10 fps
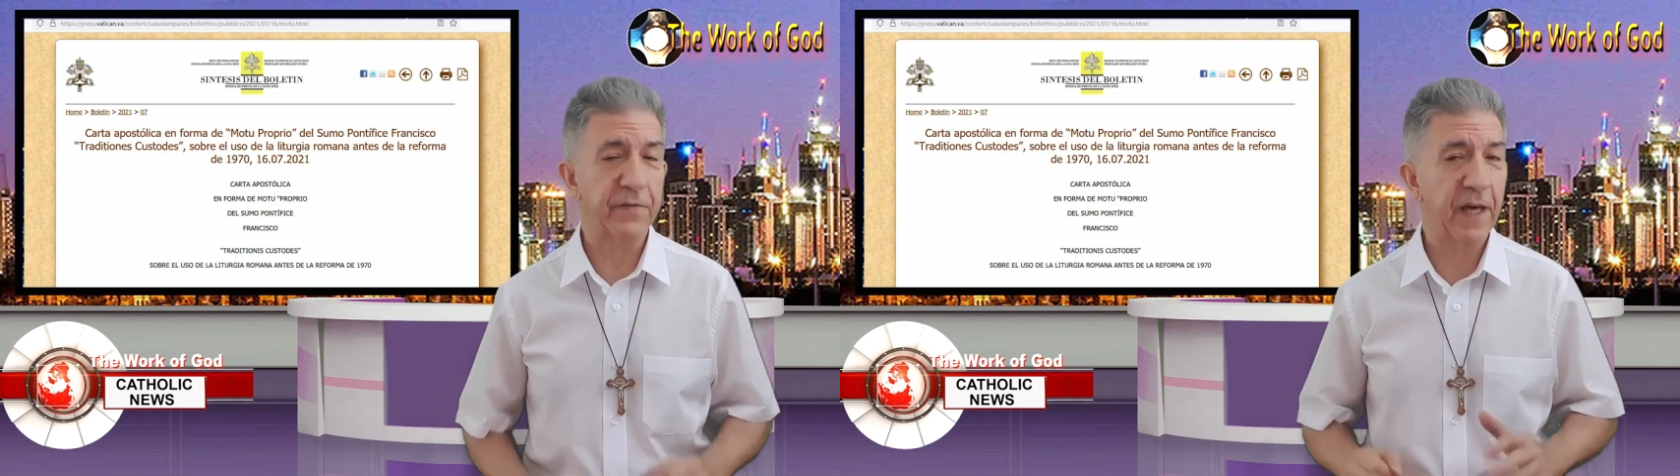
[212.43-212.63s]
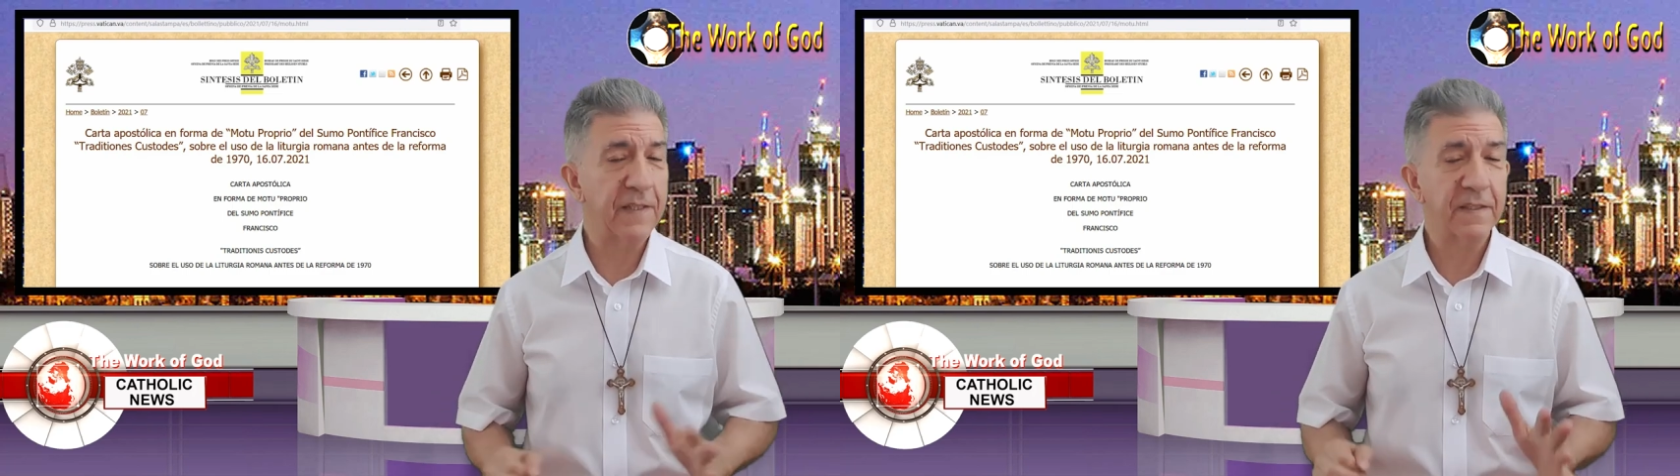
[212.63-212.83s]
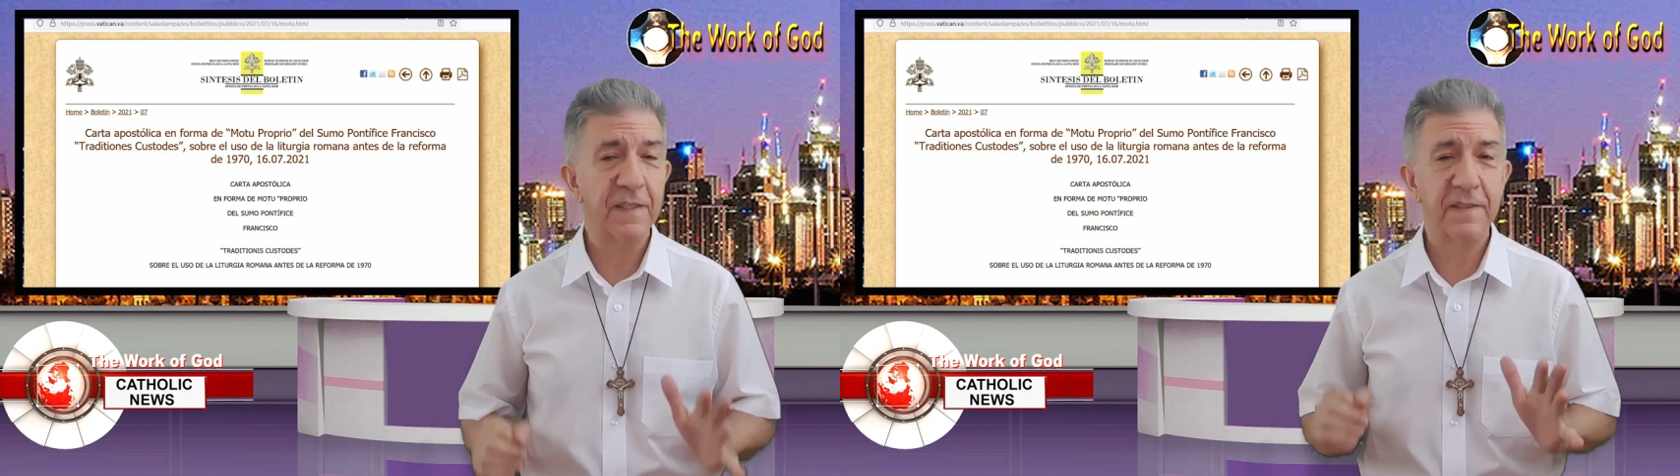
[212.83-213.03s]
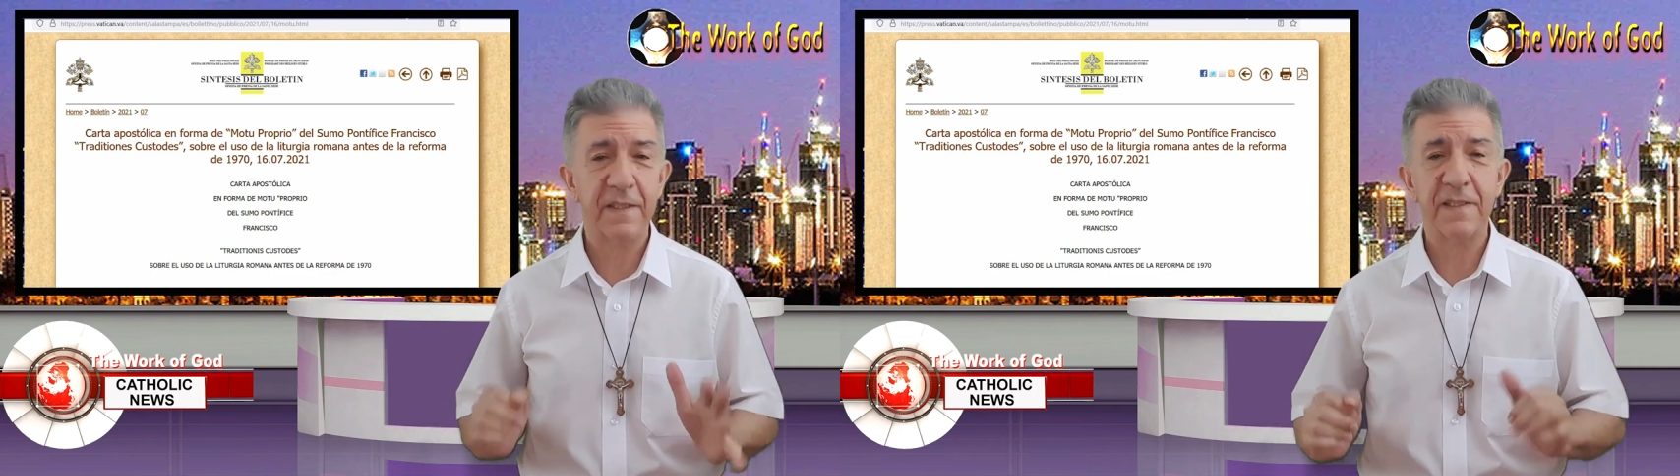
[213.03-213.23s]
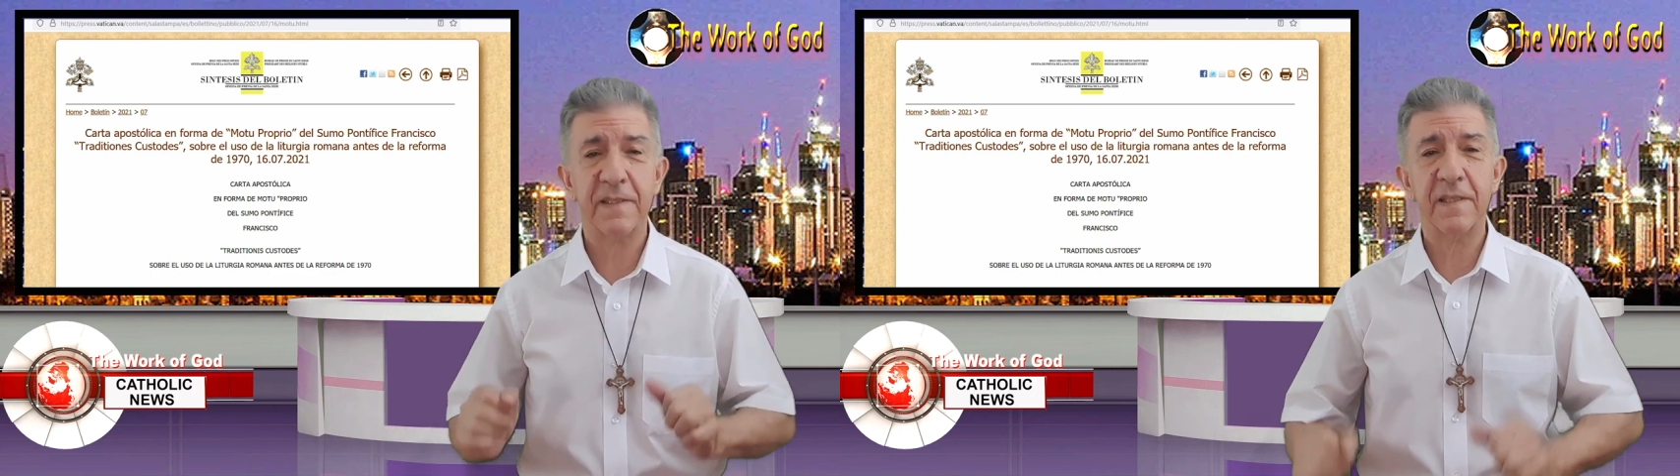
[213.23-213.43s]
nineteen
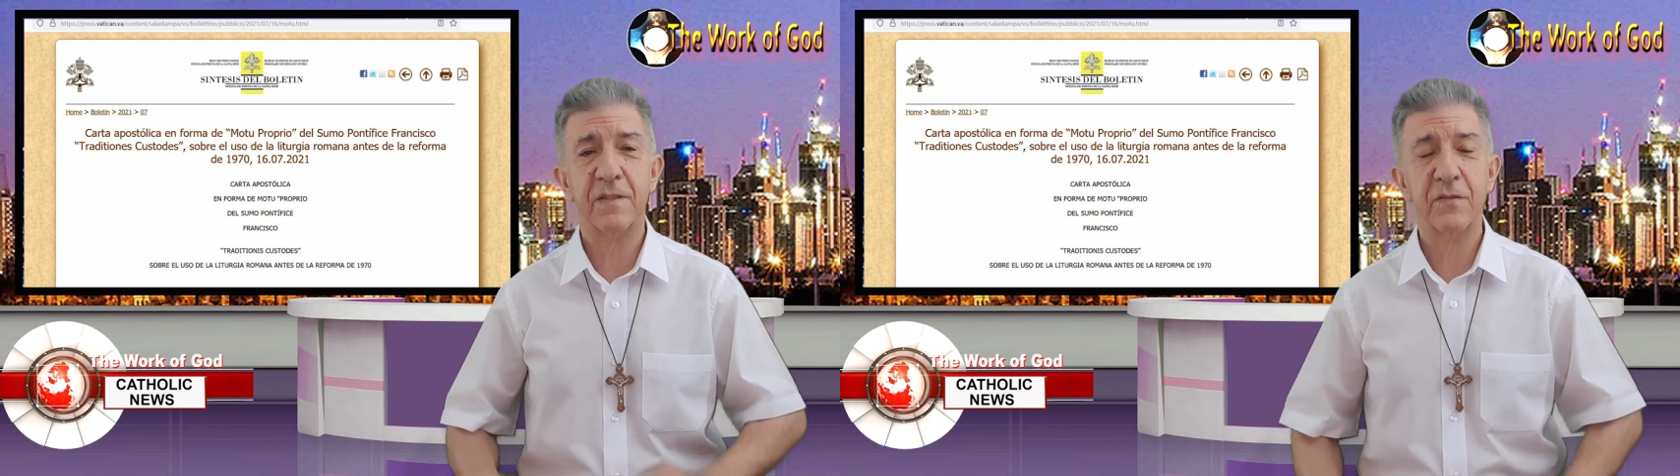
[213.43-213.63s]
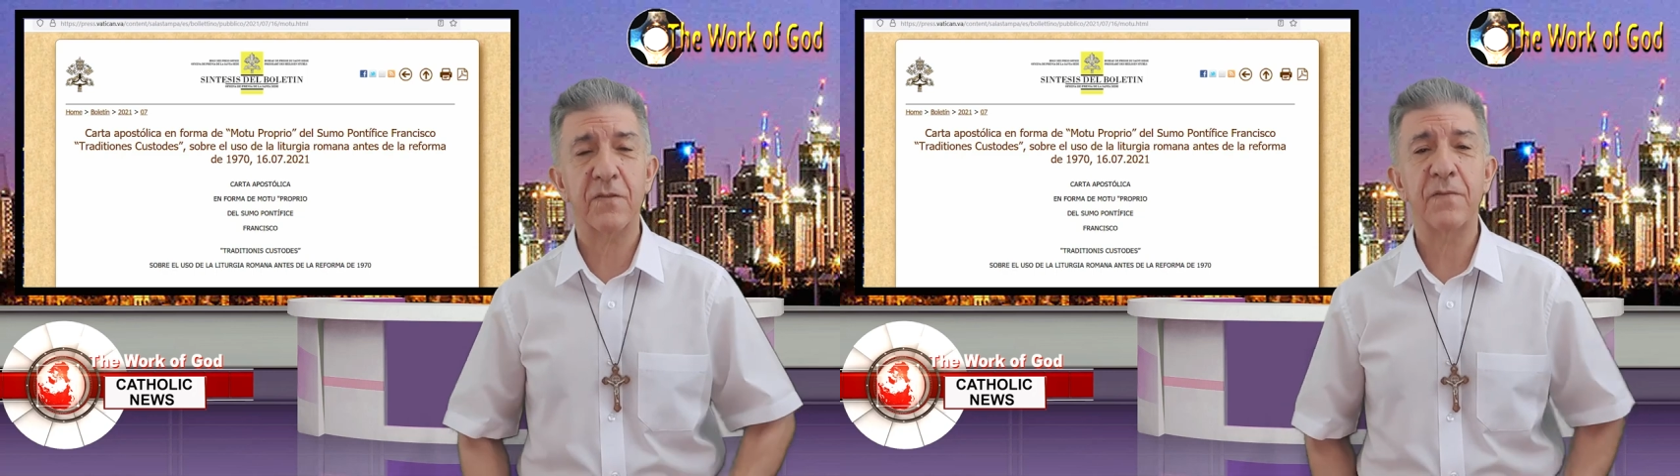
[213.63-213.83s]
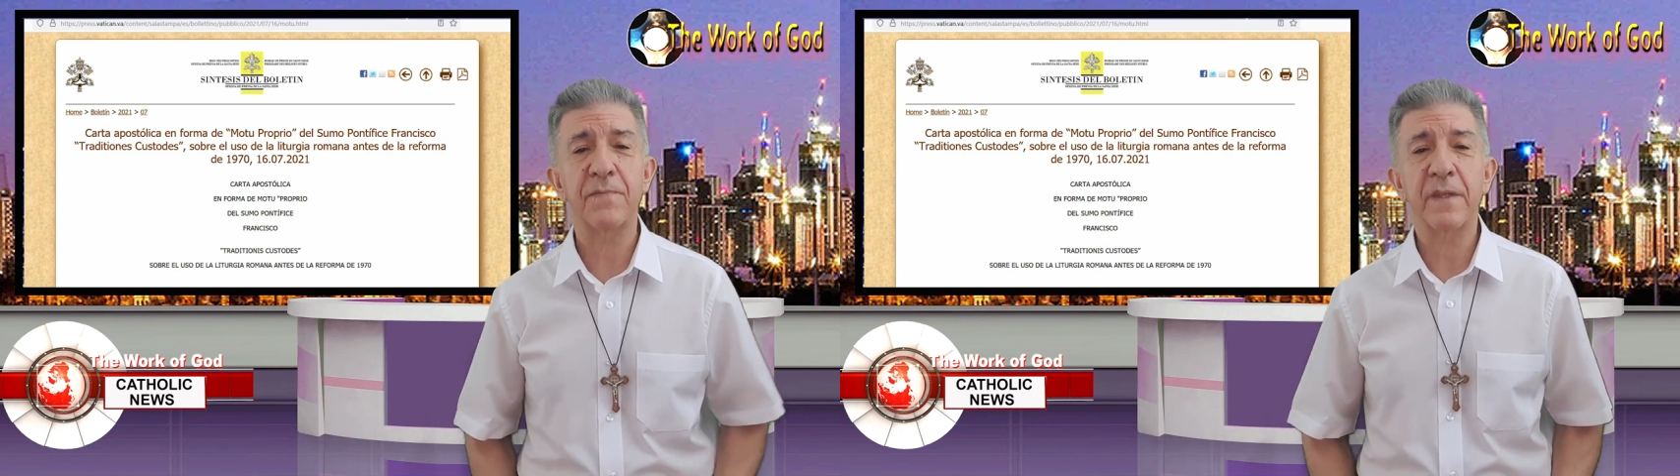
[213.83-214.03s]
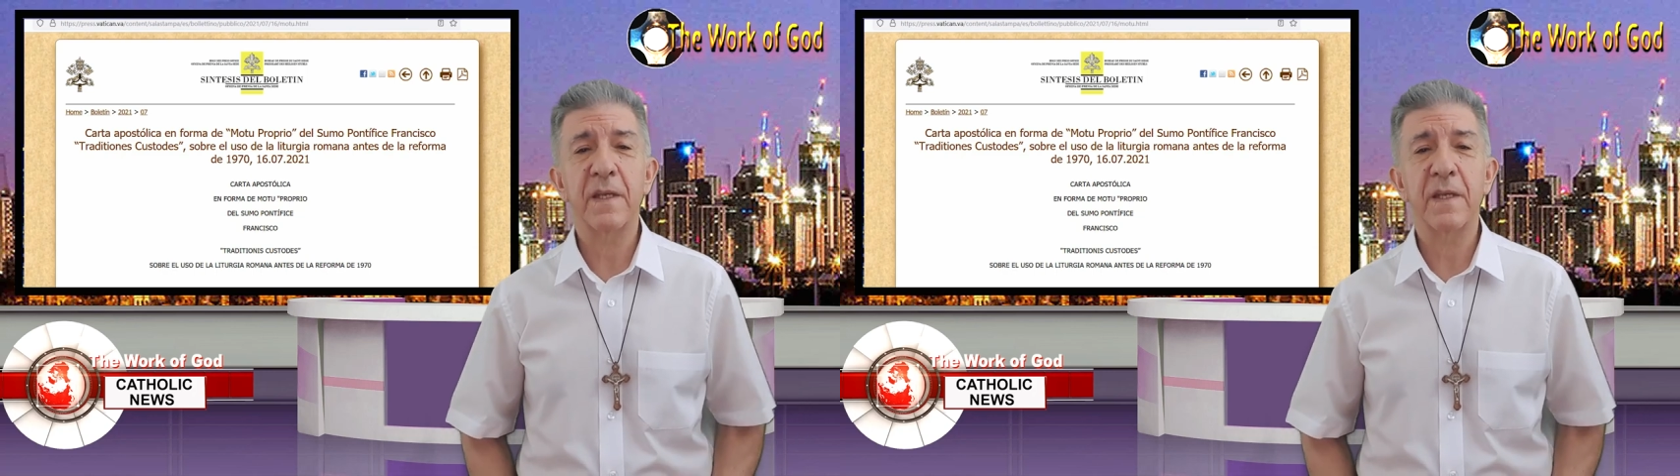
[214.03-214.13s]
sixty-two